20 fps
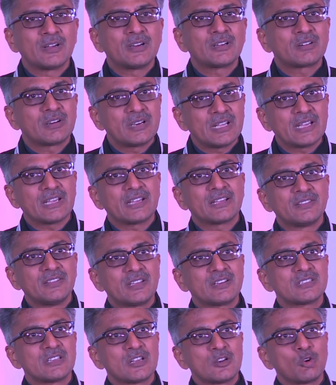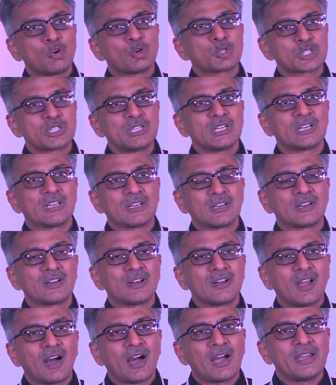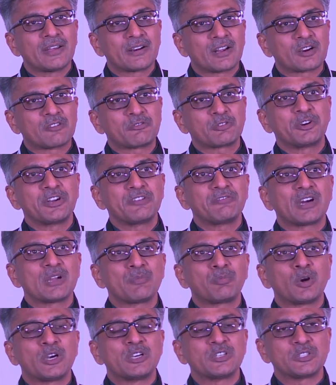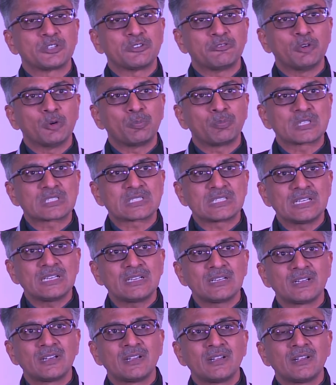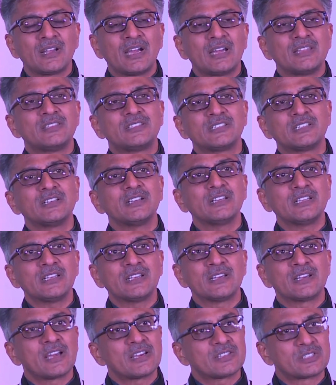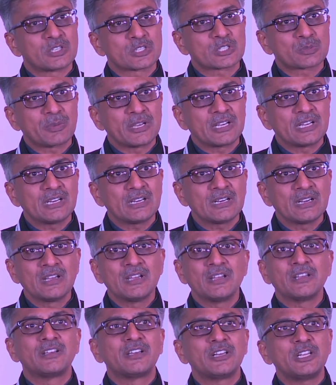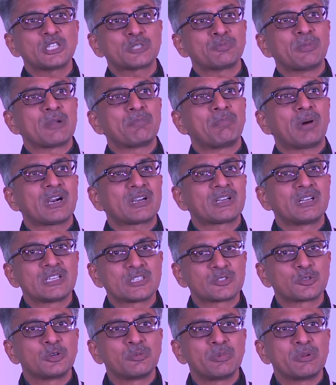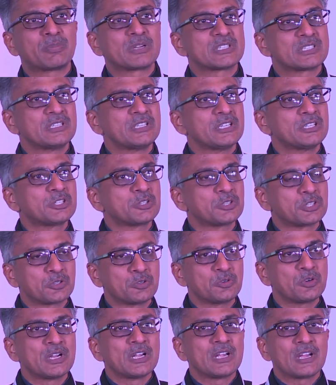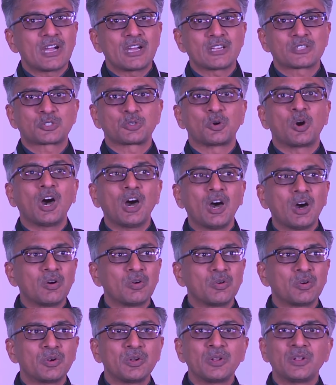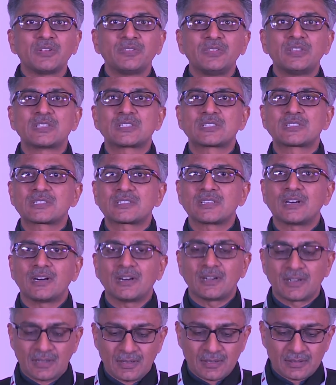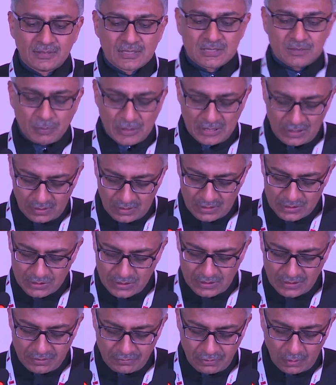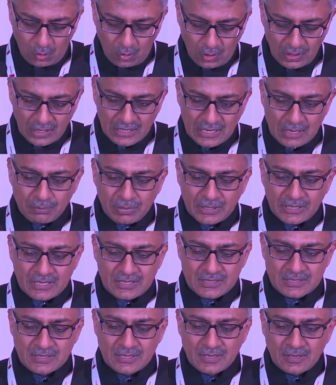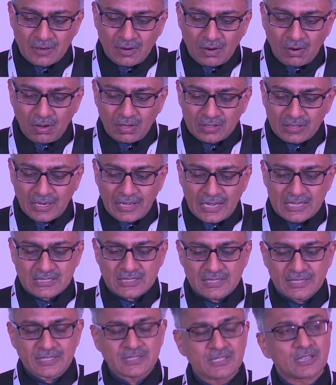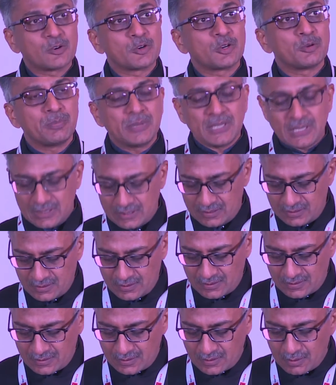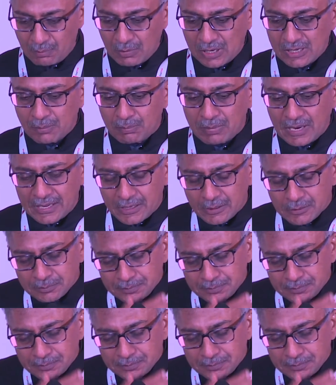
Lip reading: today there is a notional IRR of 25.04%, and journey has just begun. Girish, my partner, is going to be presenting to you as to how this particular journey for all our companies, all the hatchlings are going to be multiplying.